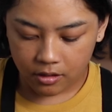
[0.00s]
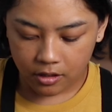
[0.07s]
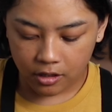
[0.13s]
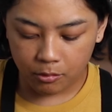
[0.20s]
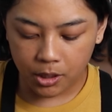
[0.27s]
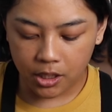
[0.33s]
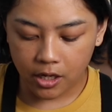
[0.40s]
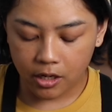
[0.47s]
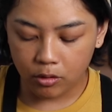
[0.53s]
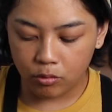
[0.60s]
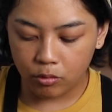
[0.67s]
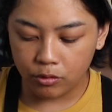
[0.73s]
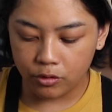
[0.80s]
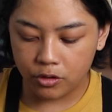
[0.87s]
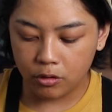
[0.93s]
It'd be kind of
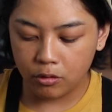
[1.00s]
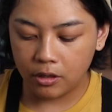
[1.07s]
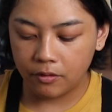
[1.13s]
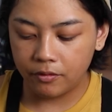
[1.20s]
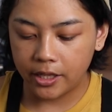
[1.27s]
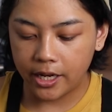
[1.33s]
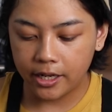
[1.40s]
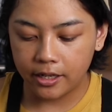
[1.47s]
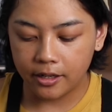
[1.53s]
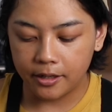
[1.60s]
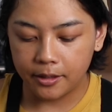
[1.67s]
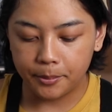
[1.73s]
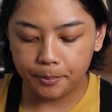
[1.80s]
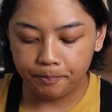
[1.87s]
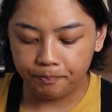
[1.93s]
cool too if like,
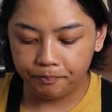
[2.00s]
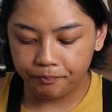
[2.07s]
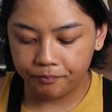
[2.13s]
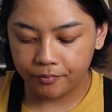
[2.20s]
you